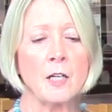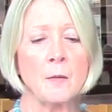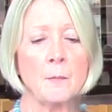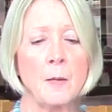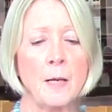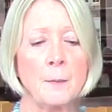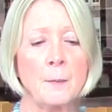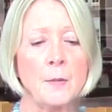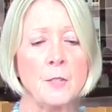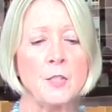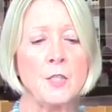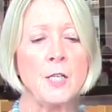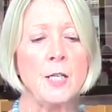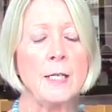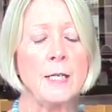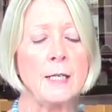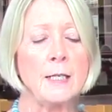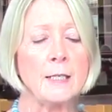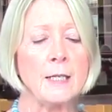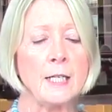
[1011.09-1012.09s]
by
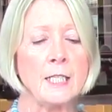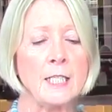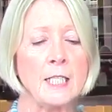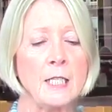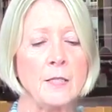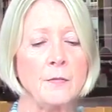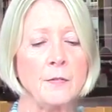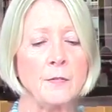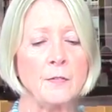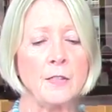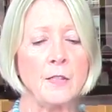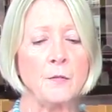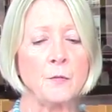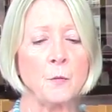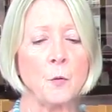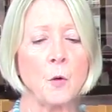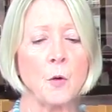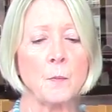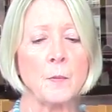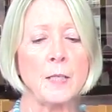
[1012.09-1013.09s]
Pacini in
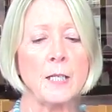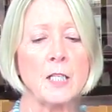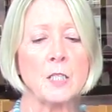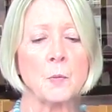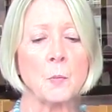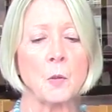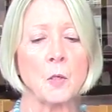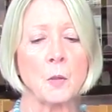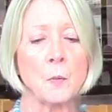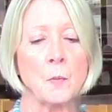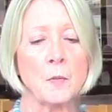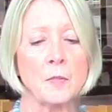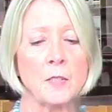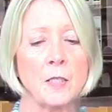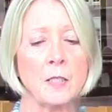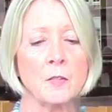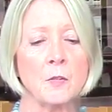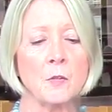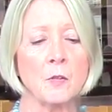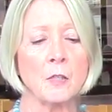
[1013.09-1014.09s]
1854, but his work was
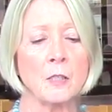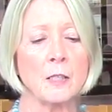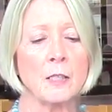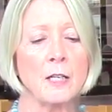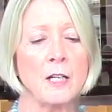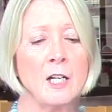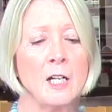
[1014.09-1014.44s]
ignored